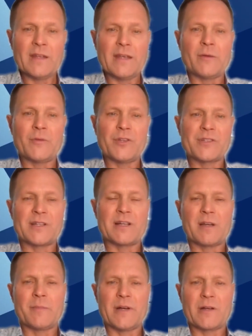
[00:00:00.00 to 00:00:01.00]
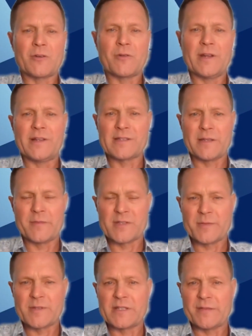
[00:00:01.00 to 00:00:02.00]
And when you talk about creating something
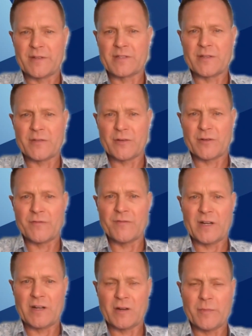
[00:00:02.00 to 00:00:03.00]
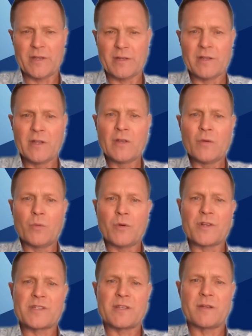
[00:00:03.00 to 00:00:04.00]
specific to their environment, what
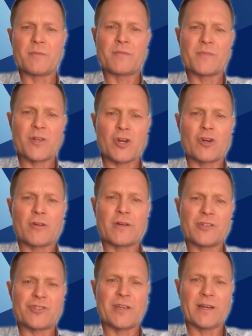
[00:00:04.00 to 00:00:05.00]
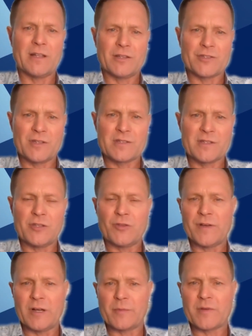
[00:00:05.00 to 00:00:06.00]
are some current challenges that you've
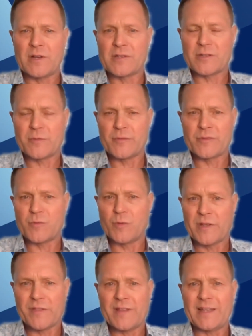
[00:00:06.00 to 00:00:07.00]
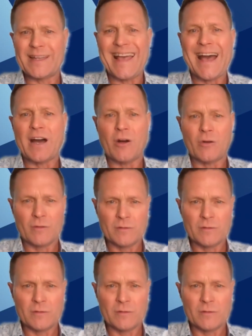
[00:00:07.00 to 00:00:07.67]
helped customers with and how?